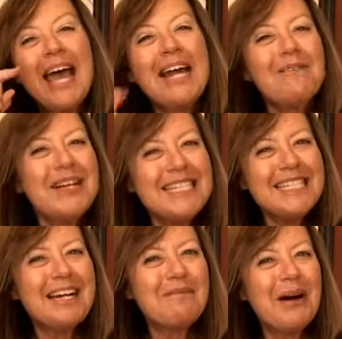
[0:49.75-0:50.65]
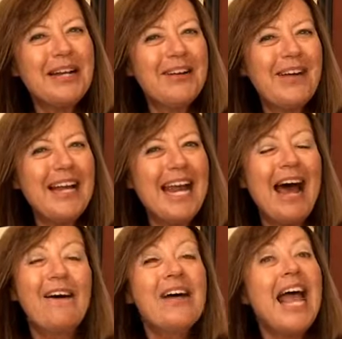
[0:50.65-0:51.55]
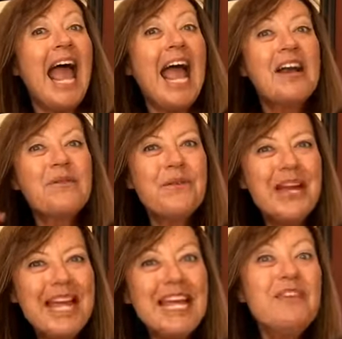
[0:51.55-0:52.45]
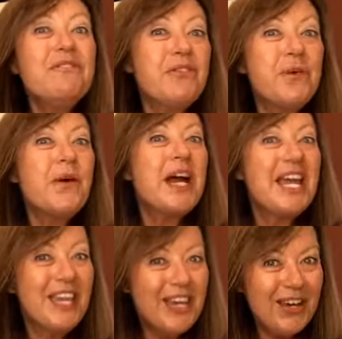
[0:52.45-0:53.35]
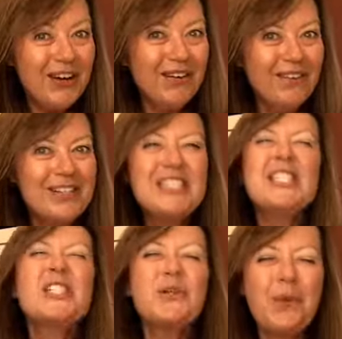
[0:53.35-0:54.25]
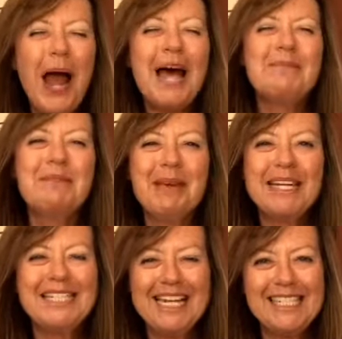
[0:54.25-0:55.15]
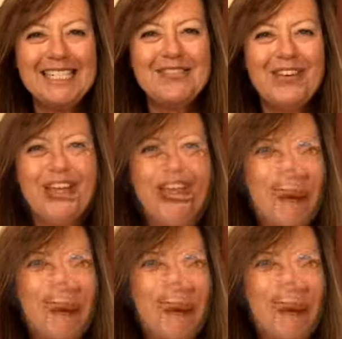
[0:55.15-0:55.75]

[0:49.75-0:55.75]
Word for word: And I wanted to come on here right now and read for you, describe the meditations for you.